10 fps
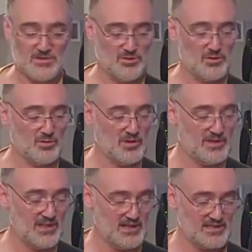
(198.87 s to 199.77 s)
so you don't
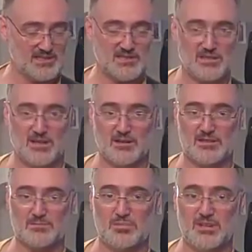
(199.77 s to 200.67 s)
get that
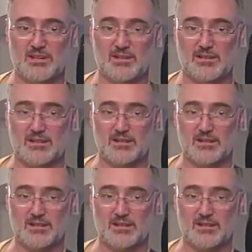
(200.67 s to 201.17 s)
split